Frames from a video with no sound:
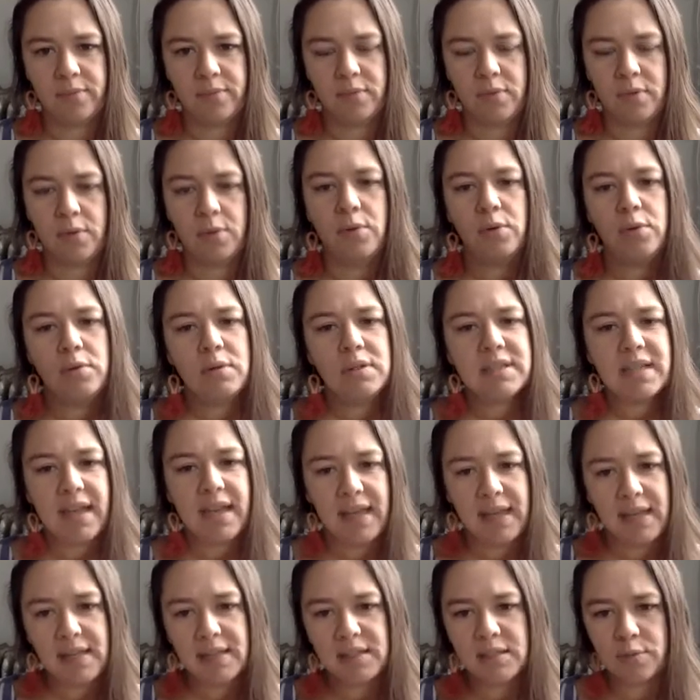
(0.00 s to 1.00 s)
Whose
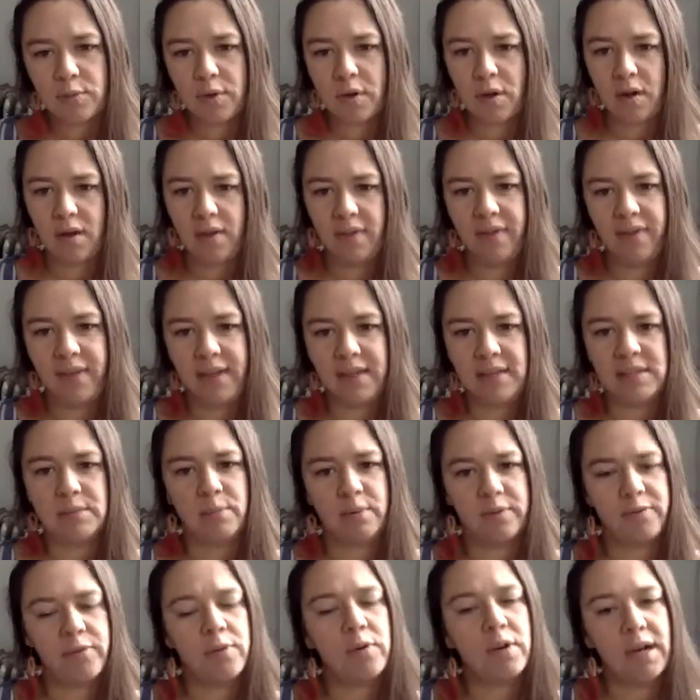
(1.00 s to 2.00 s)
hands were on this
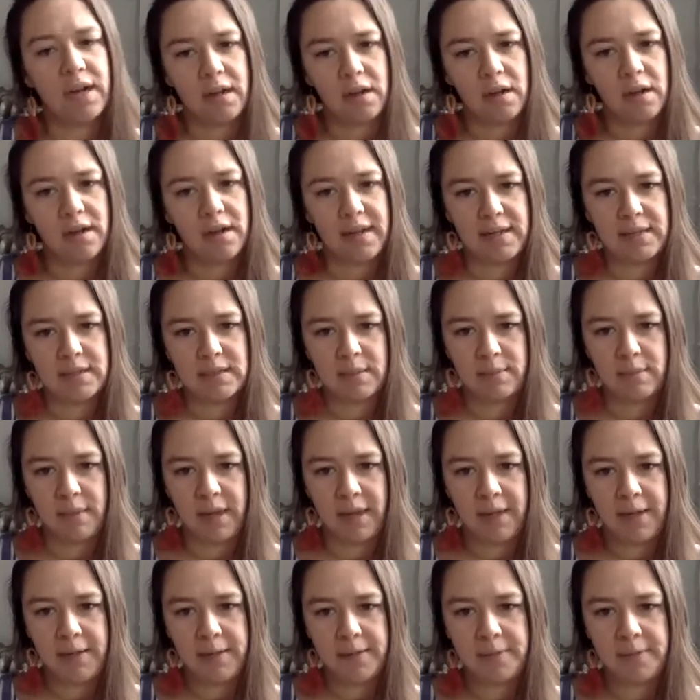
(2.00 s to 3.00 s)
before it got into mine?